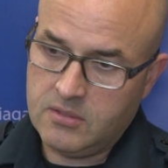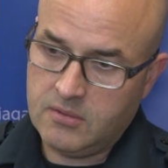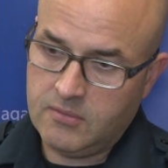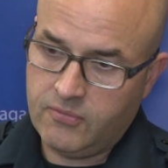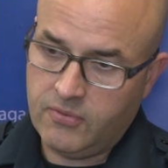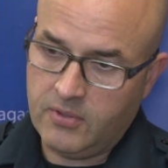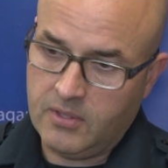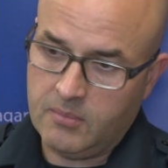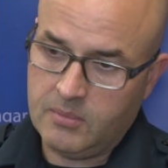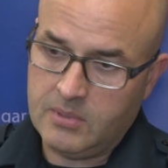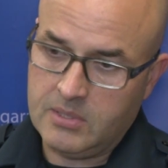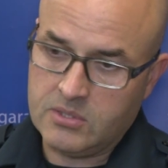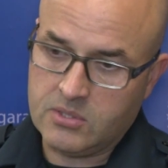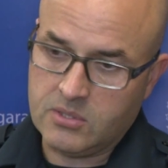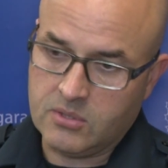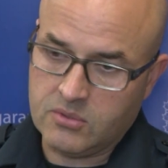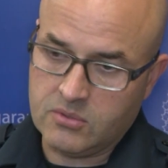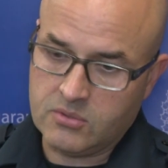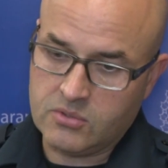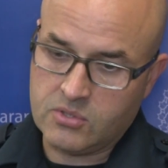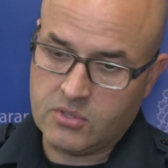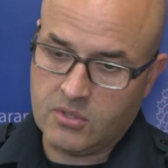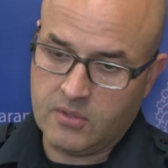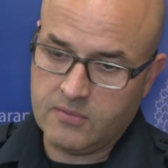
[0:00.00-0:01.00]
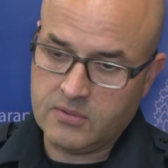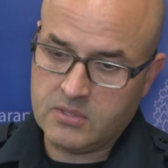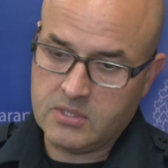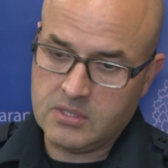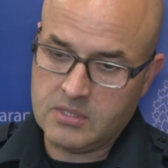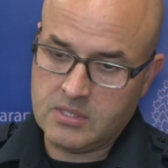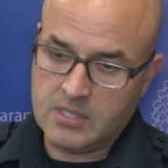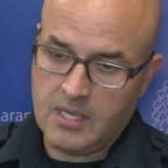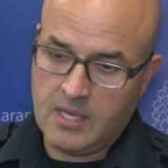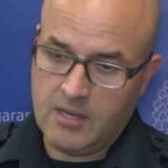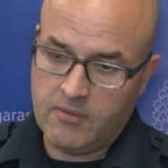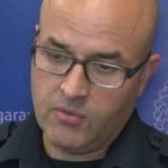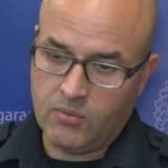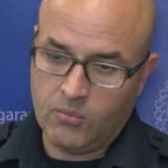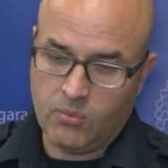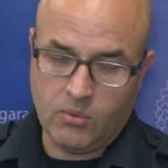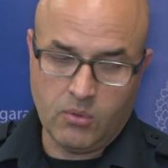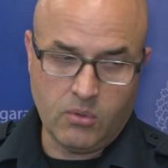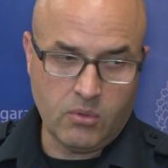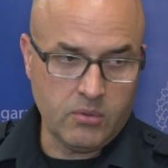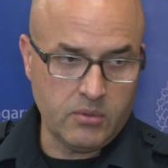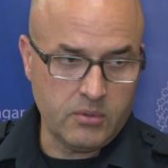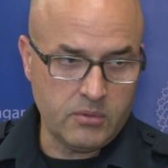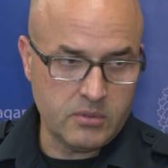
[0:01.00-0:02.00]
Family and Children's Services, they have a
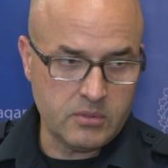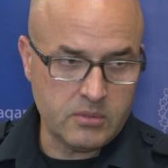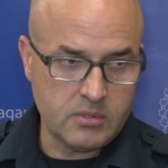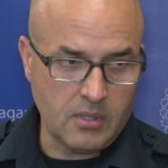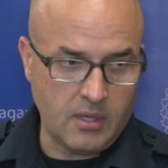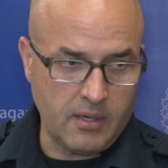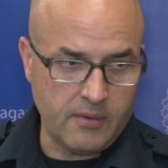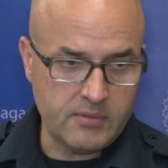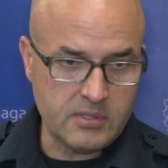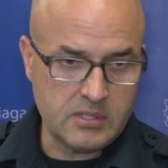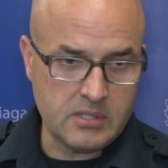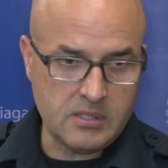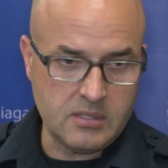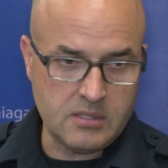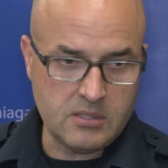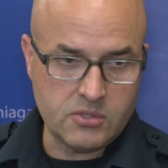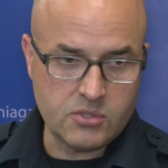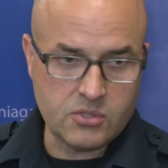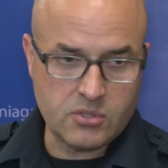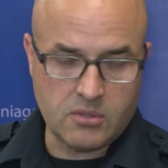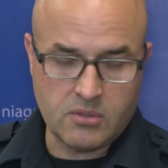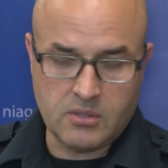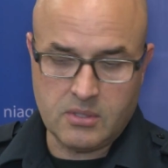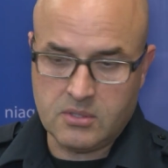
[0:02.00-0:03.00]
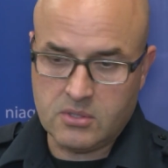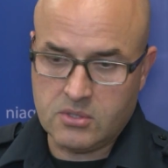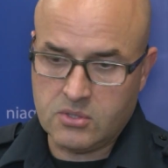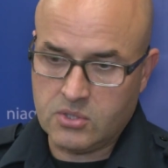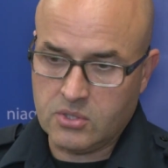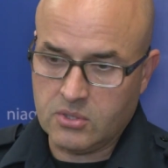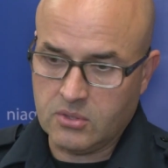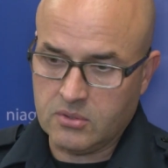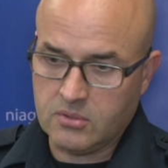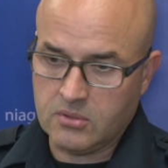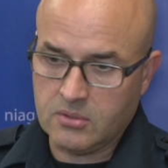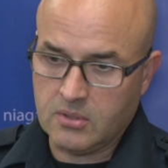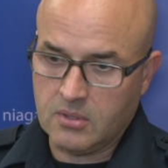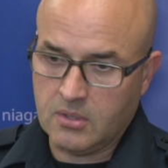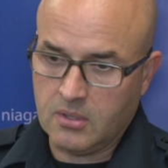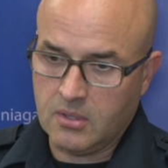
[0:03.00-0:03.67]
role, obviously, to ensure that the children